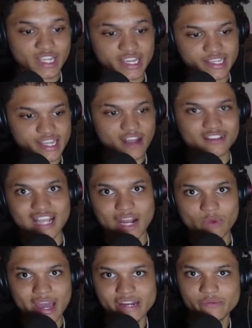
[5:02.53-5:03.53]
he outside
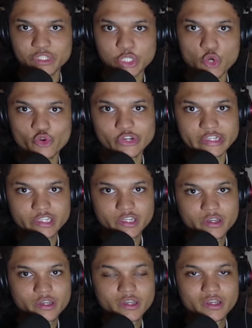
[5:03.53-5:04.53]
riding with scooters.
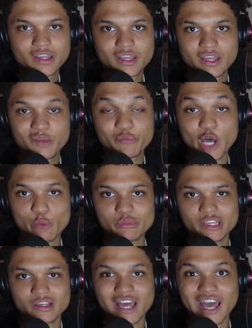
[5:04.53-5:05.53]
Public,
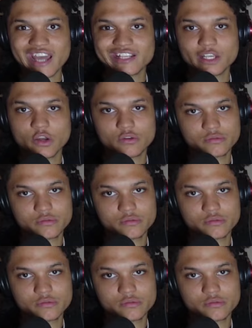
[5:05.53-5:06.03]
ice on.